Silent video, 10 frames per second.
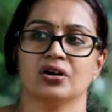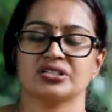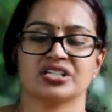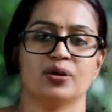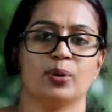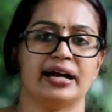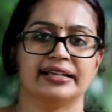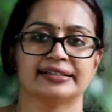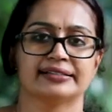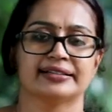Oscar
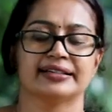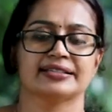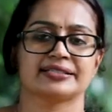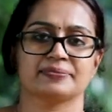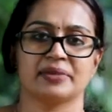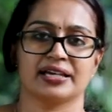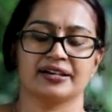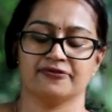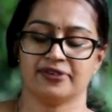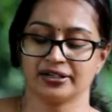Wilde is
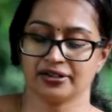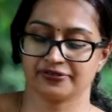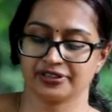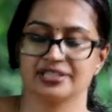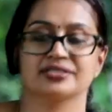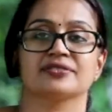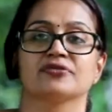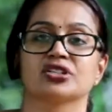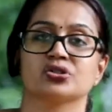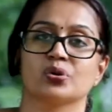making fun of these
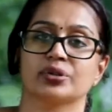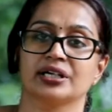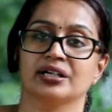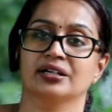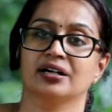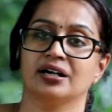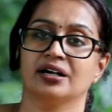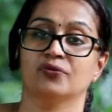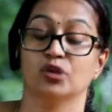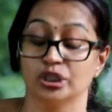Victorian
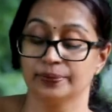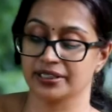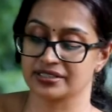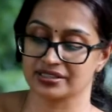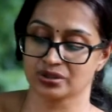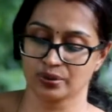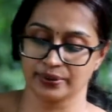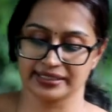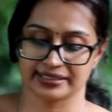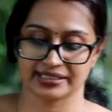voluminous
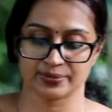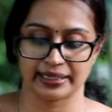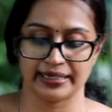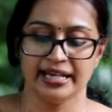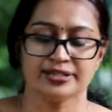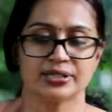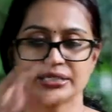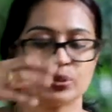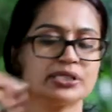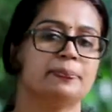novels as well. So
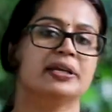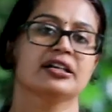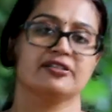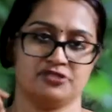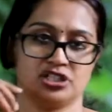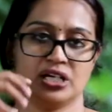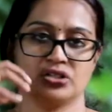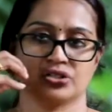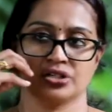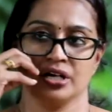it was a period of
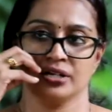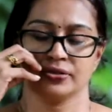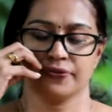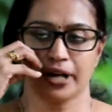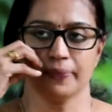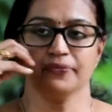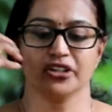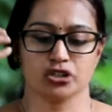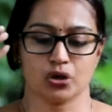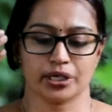change. So from
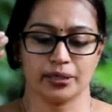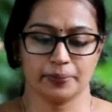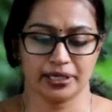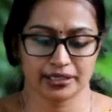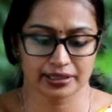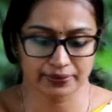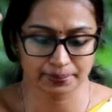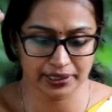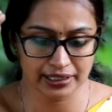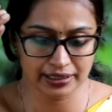Victorian period, the
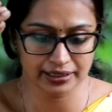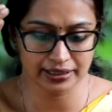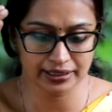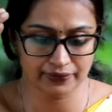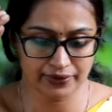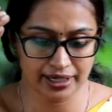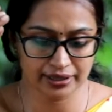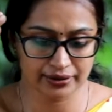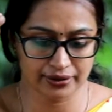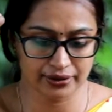period
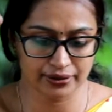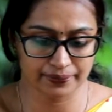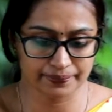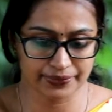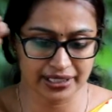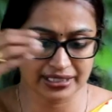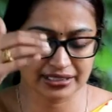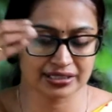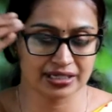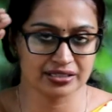where
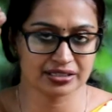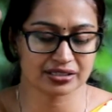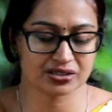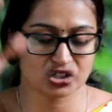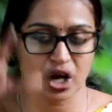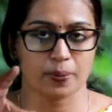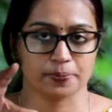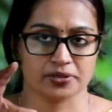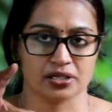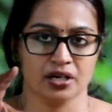these things
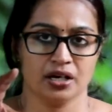stopped,